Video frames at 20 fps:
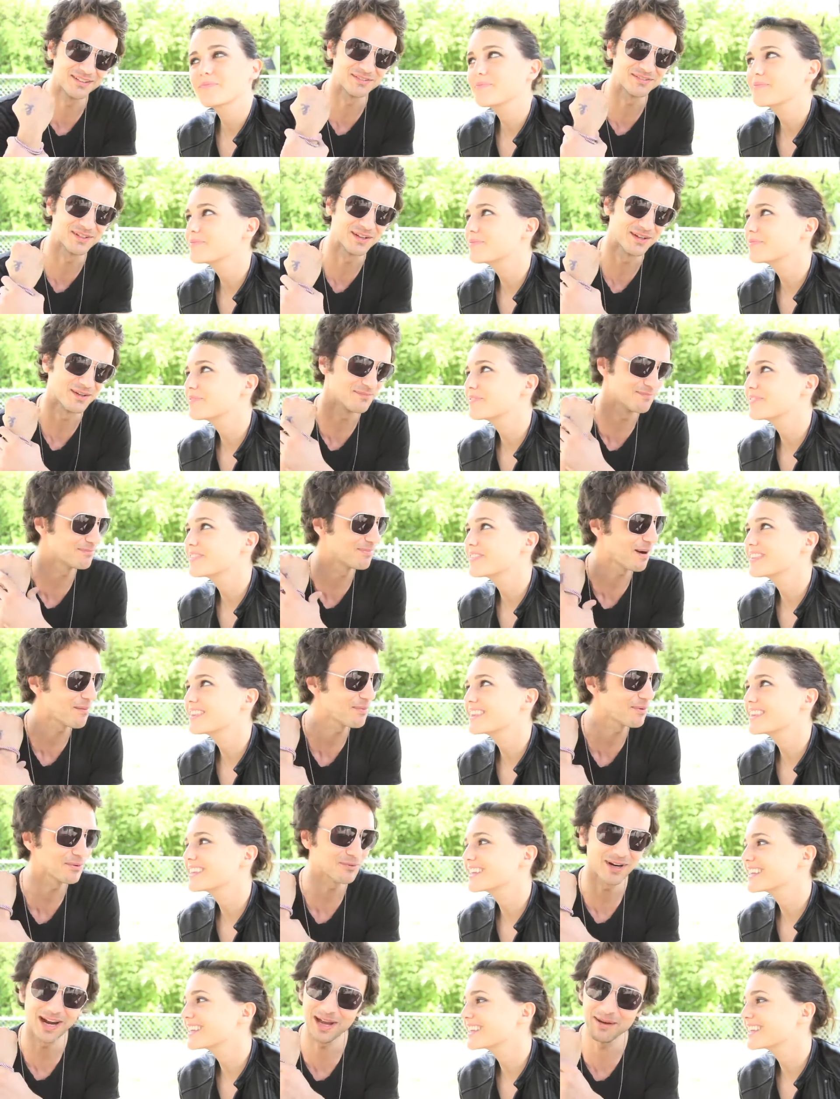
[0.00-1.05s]
Speaker 1: of um,
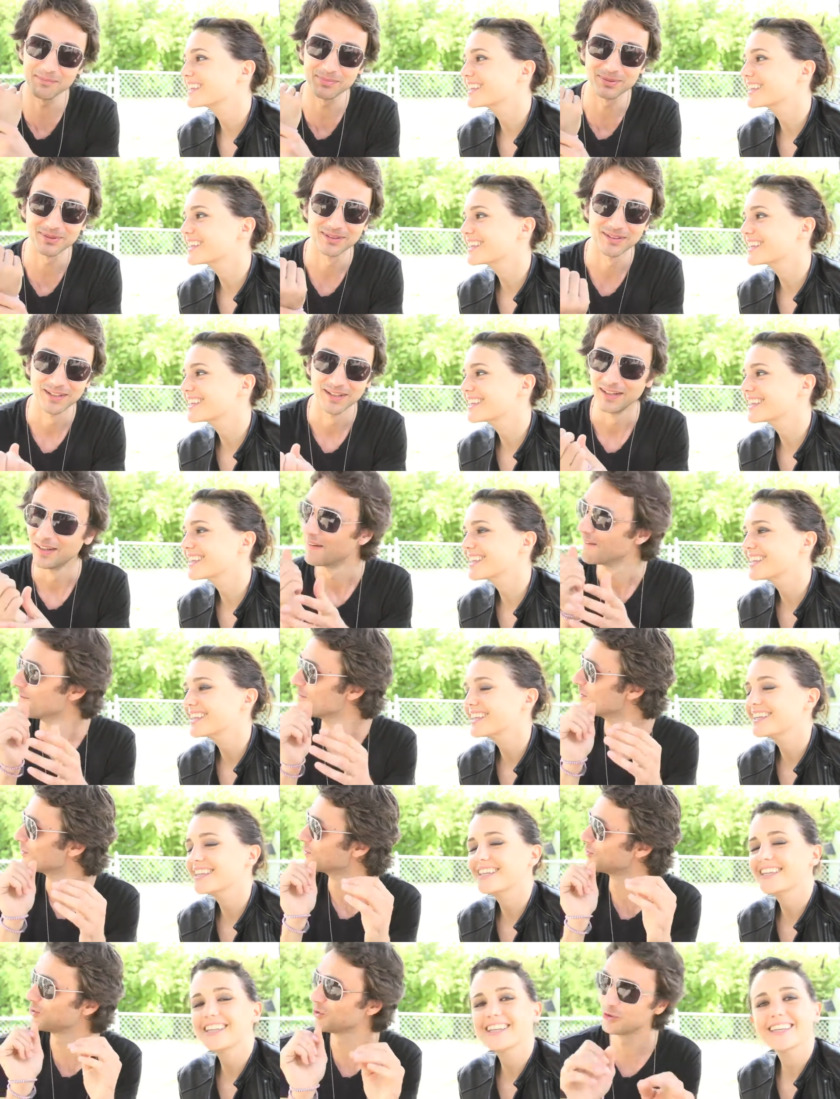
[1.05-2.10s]
bubble wrap.
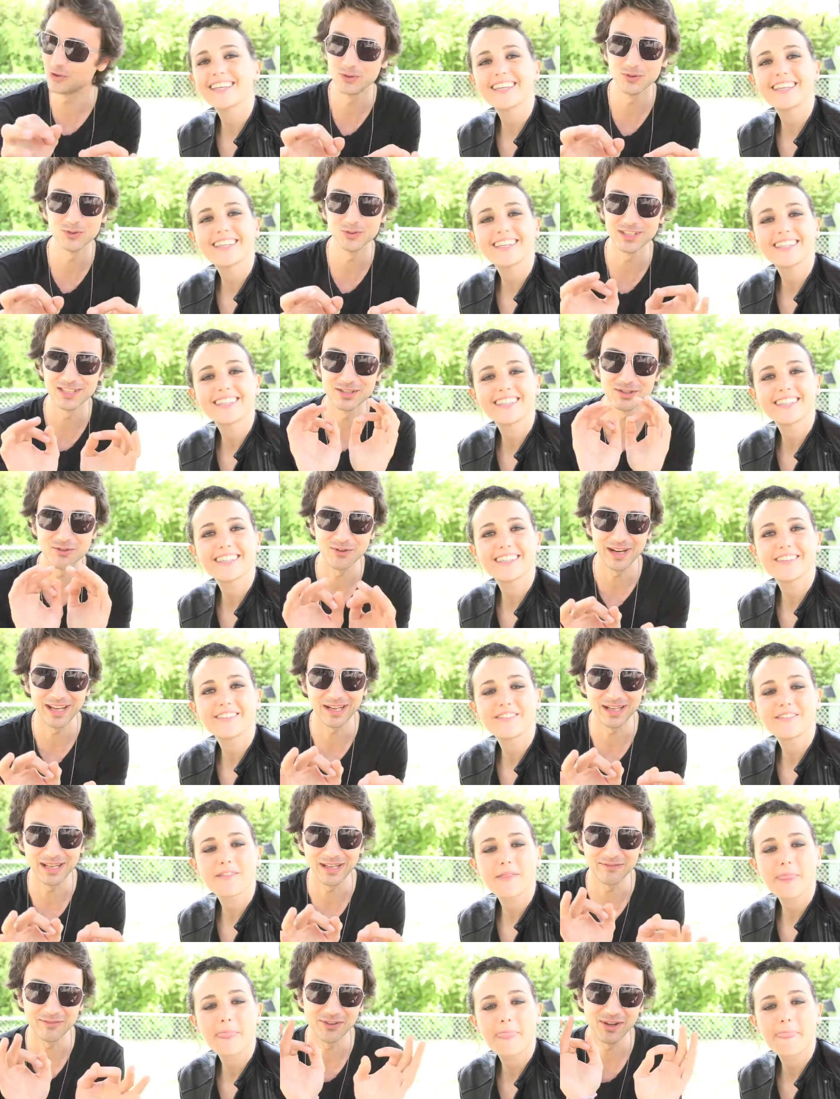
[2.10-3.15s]
Tutus is great
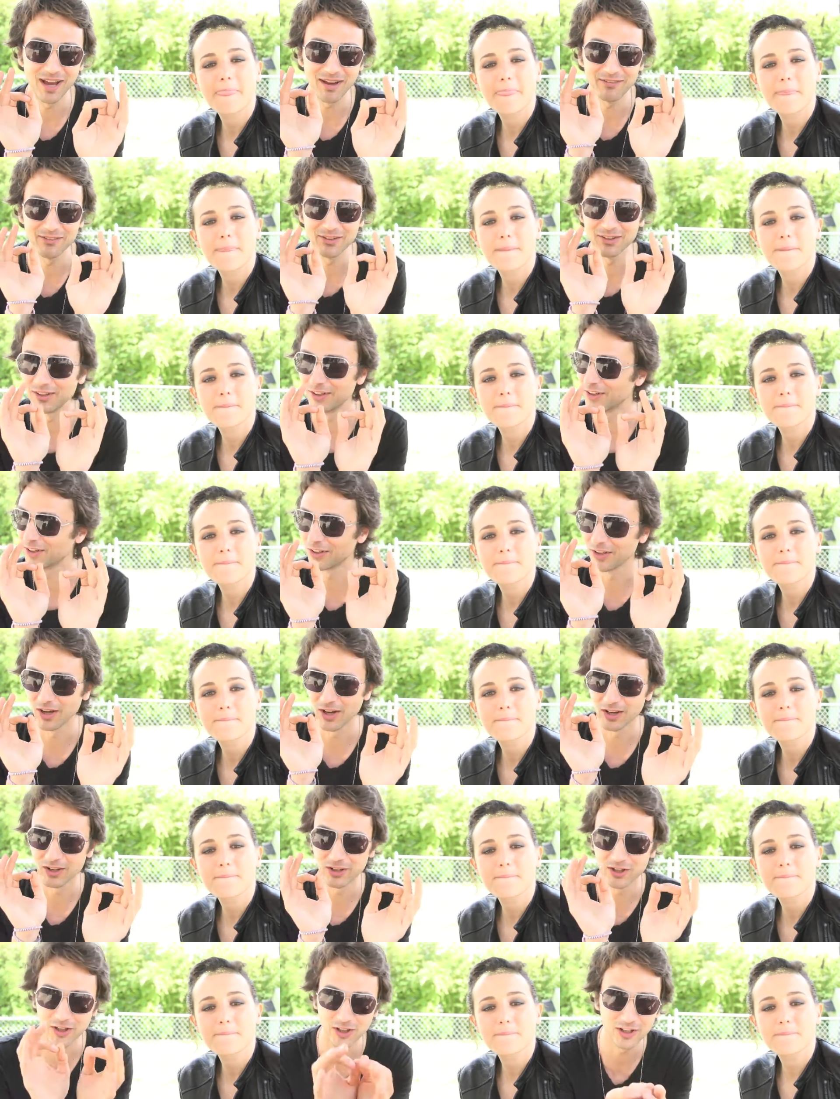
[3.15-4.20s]
if you have a,
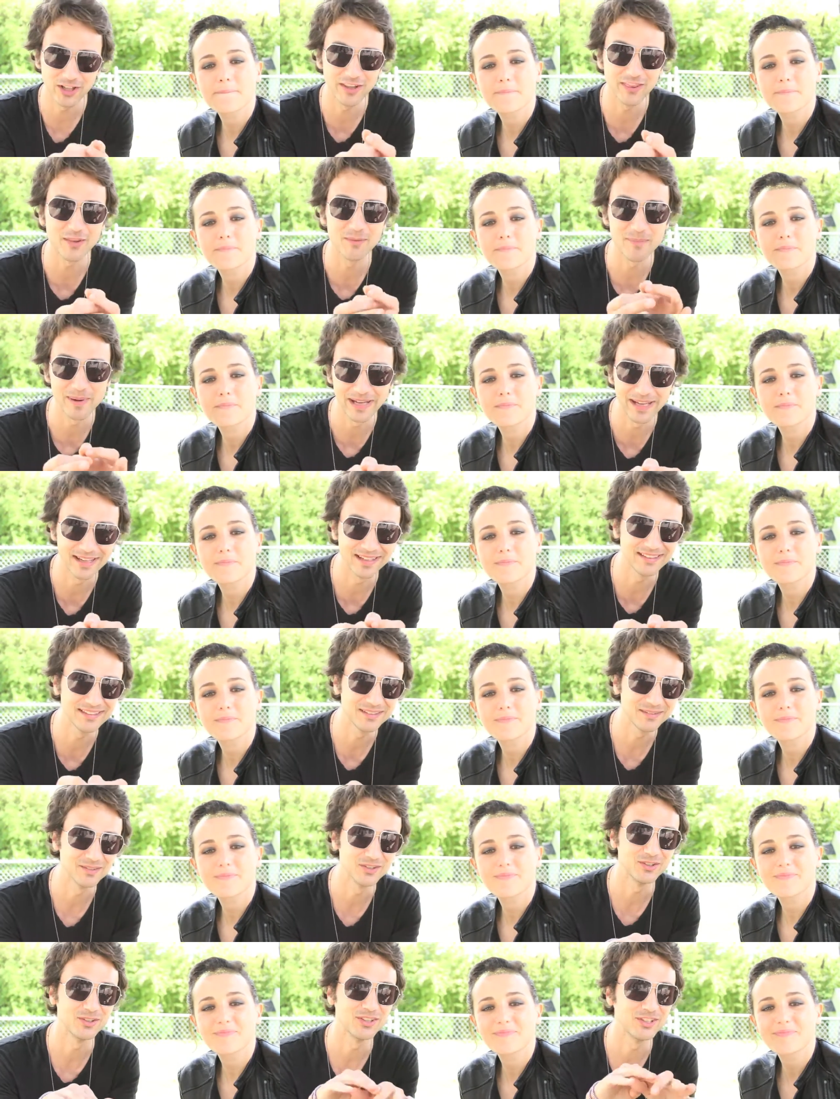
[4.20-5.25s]
a girl in the band.
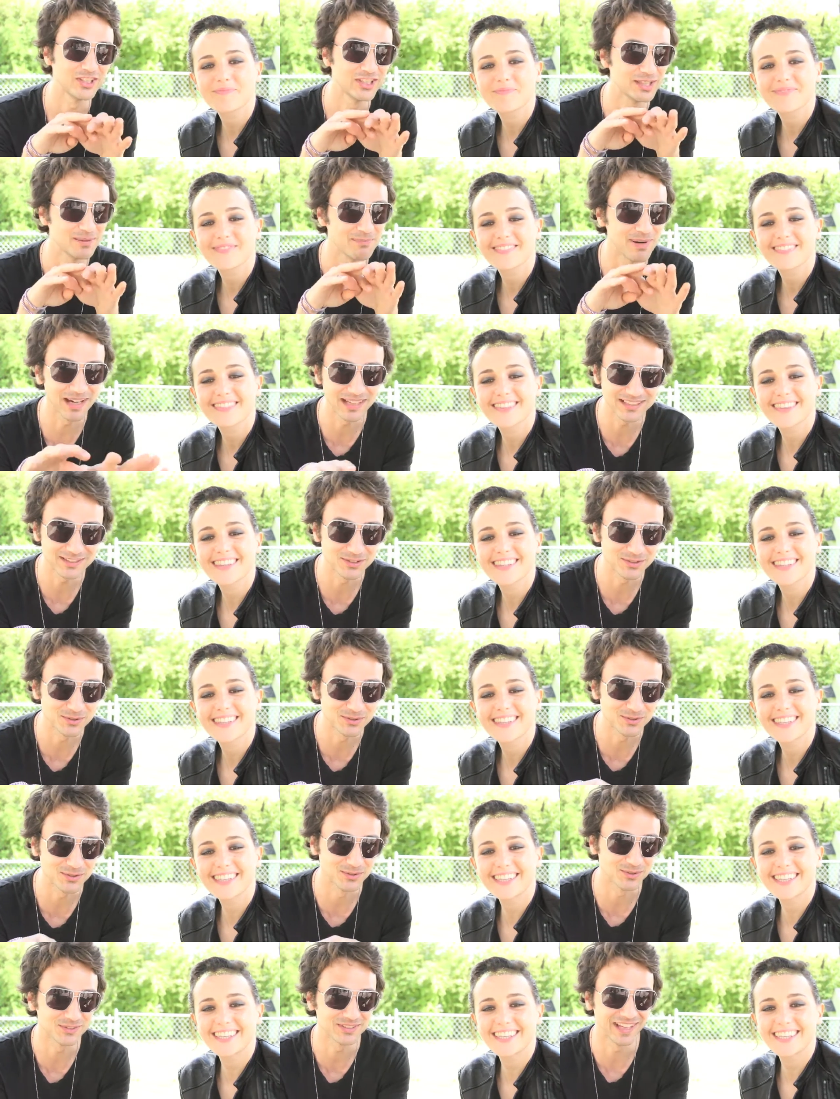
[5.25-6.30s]
She buys
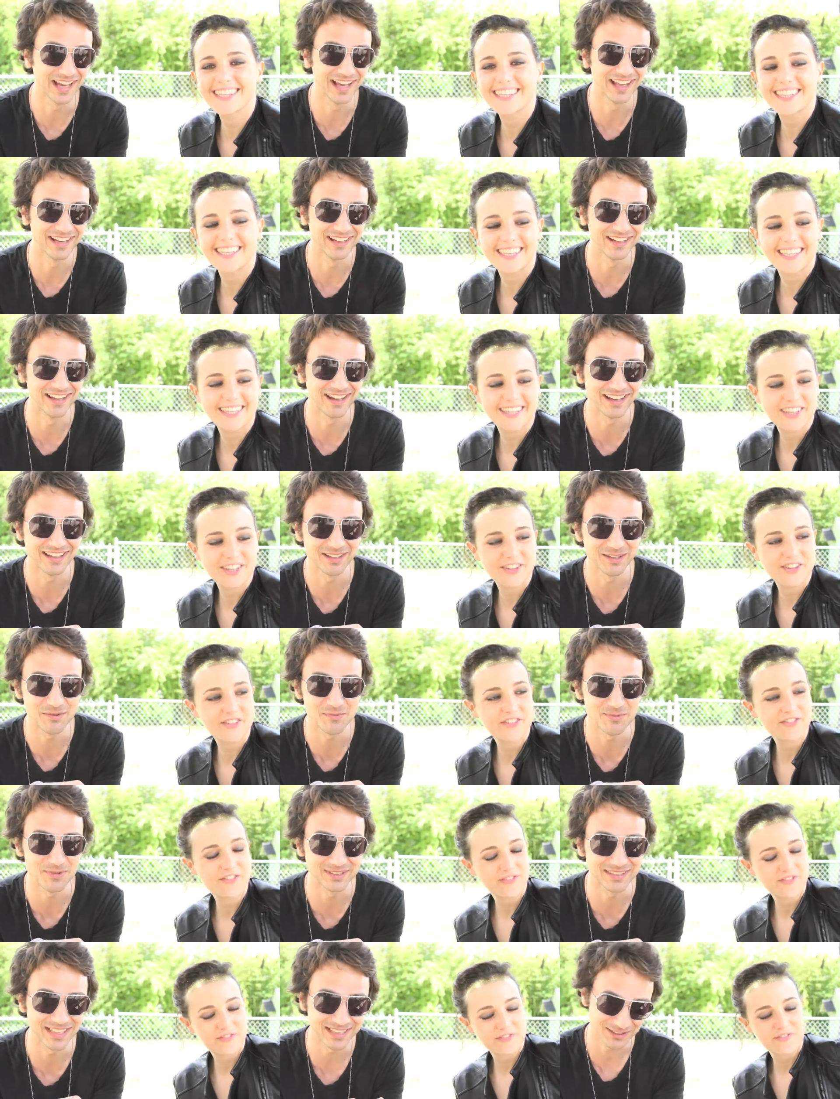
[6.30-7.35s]
tutus and like you
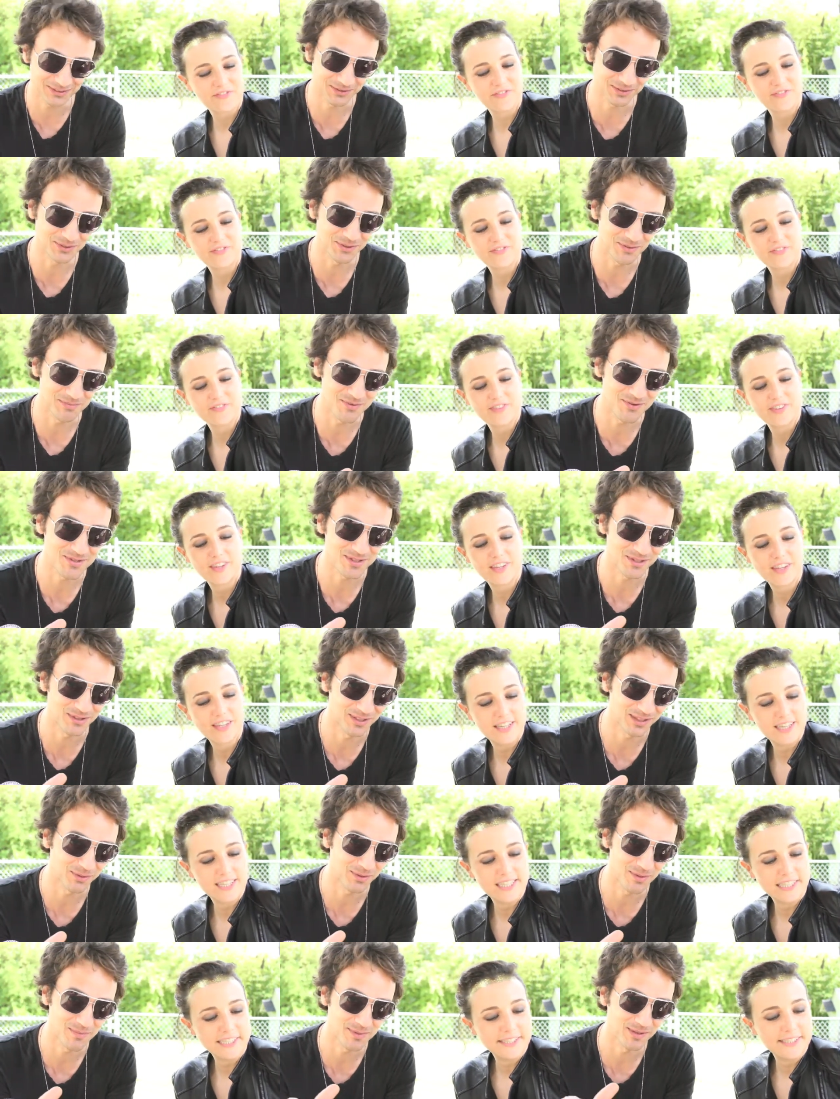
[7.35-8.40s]
protect all your musical
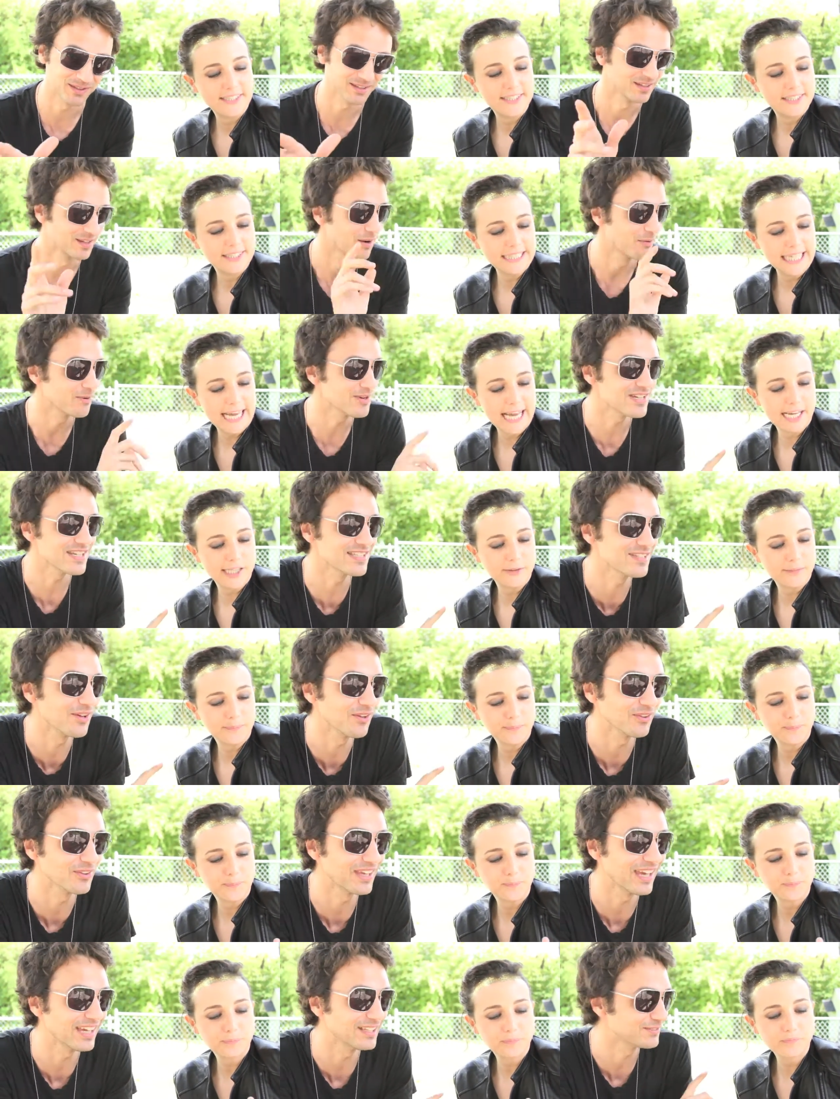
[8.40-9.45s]
equipment, yeah. which is not
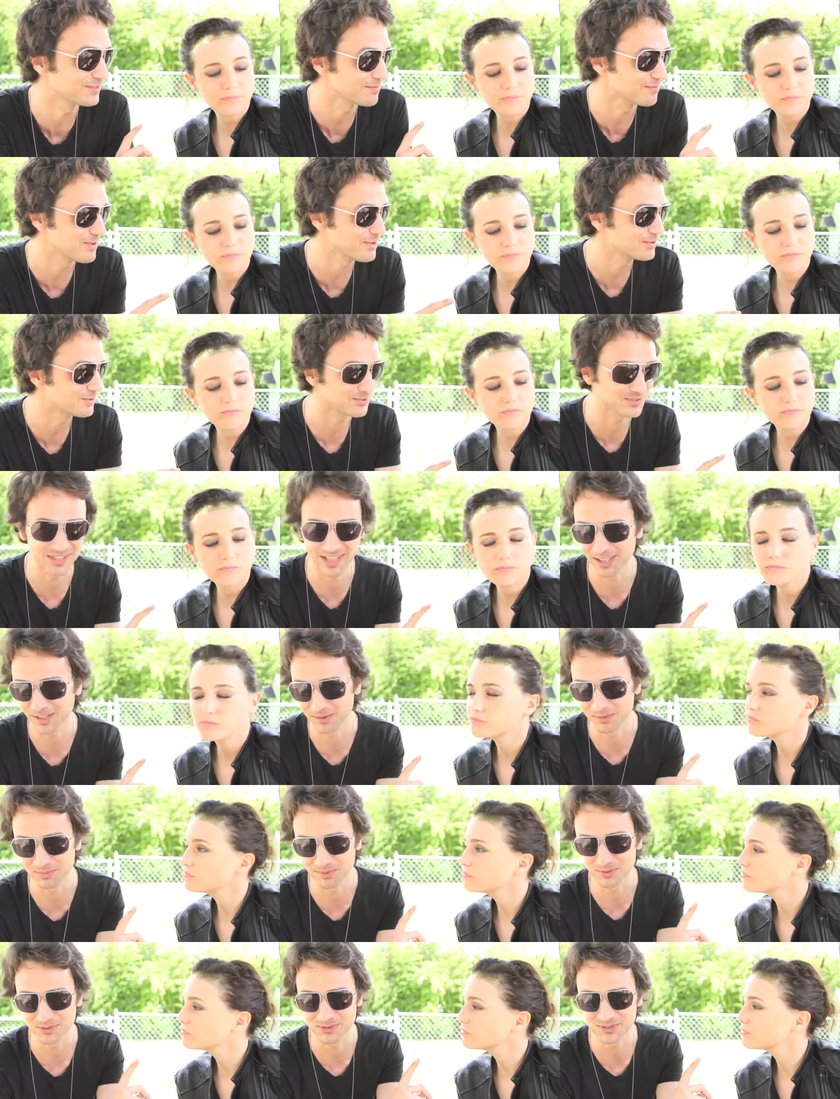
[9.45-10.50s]
the case for motorcycle
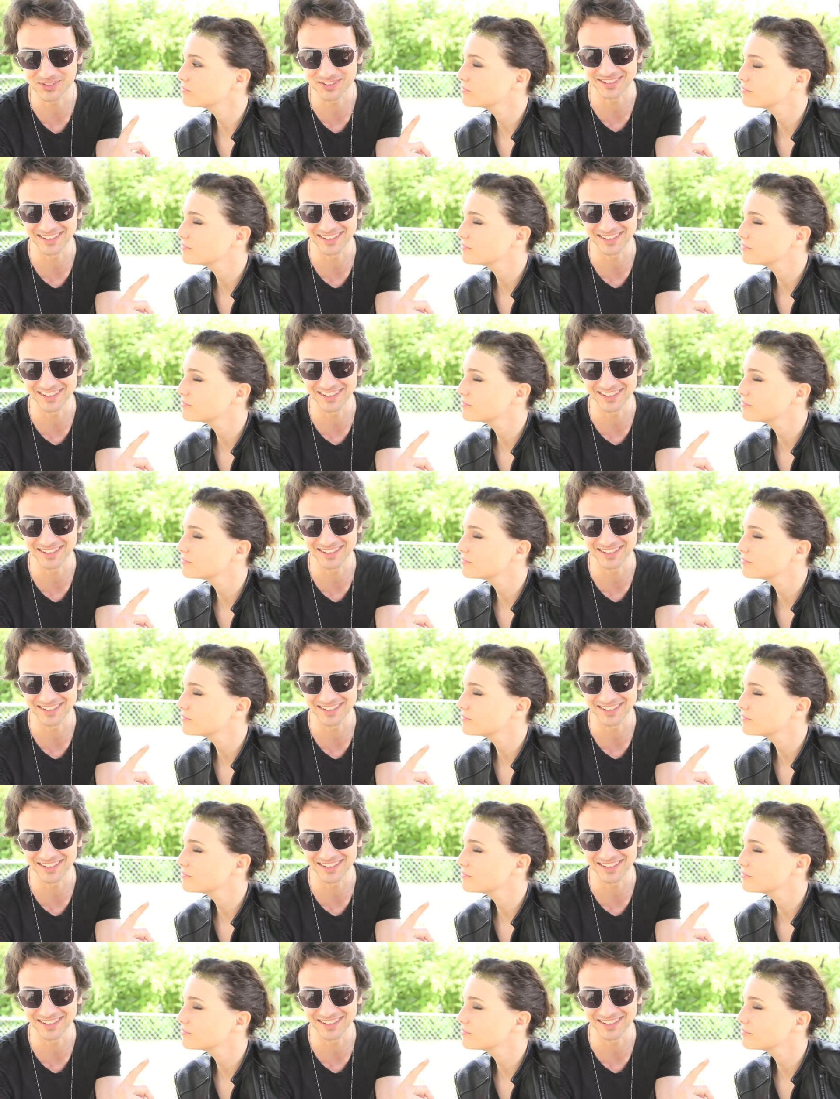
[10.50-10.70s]
boots.